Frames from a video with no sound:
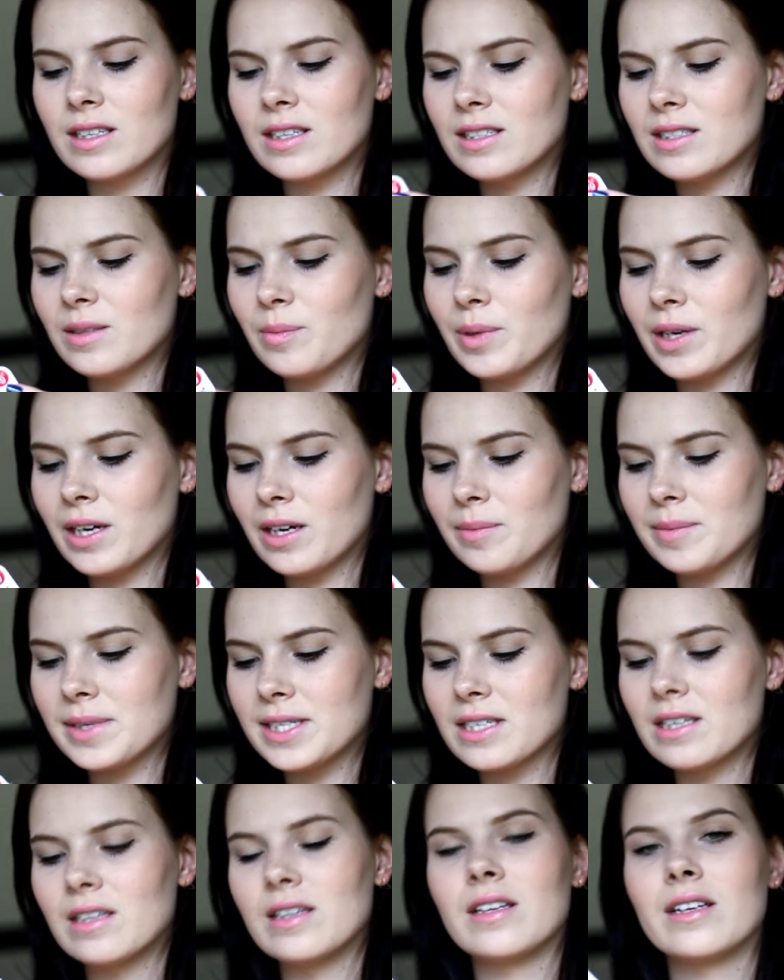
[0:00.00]
There is a pair
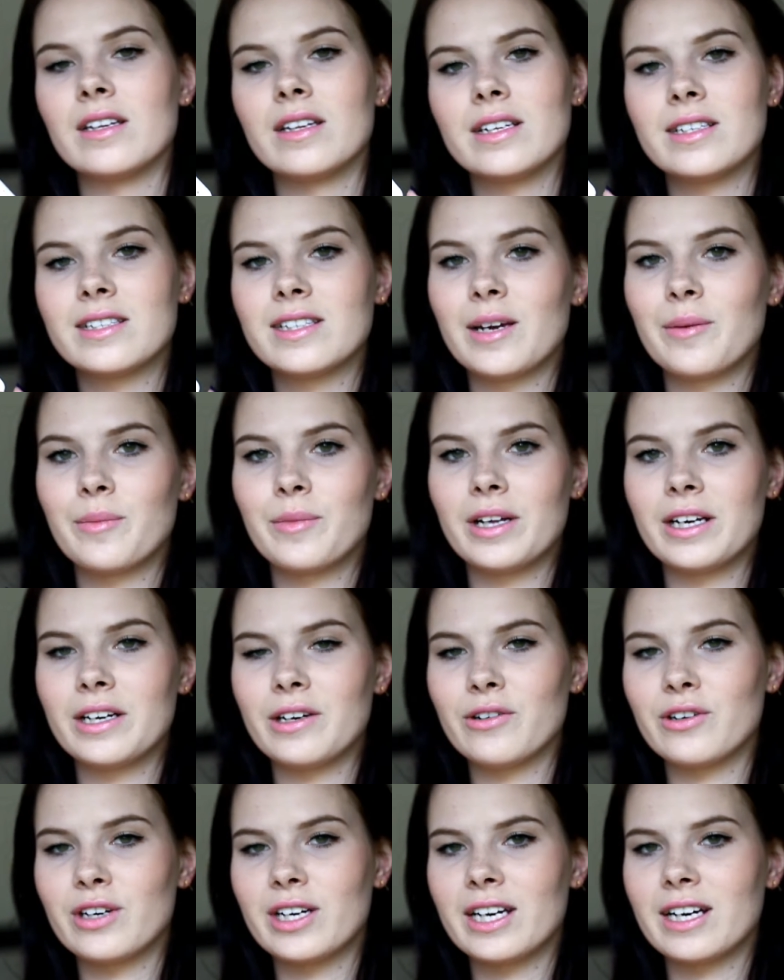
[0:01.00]
missing, they're that same
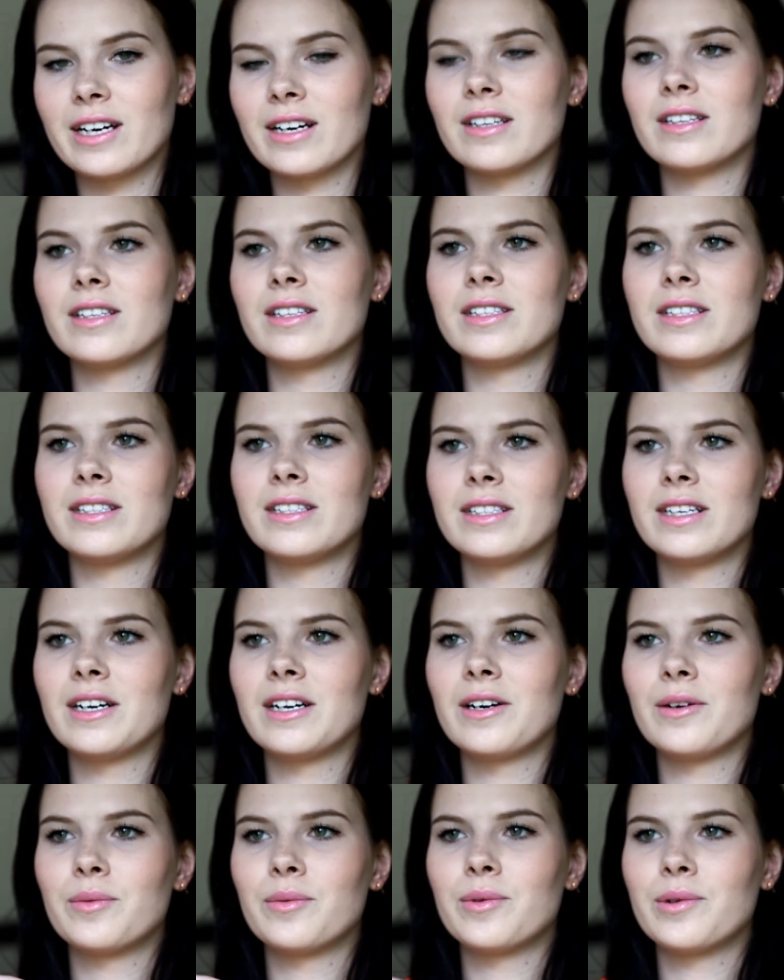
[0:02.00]
like green colour.
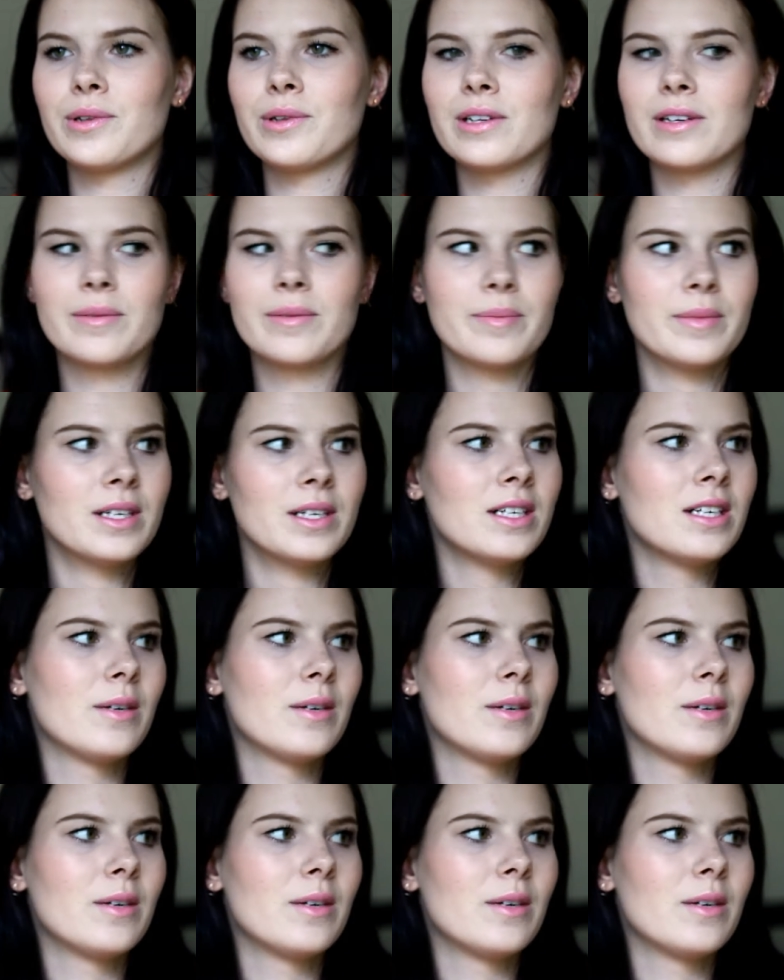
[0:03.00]
I wore them.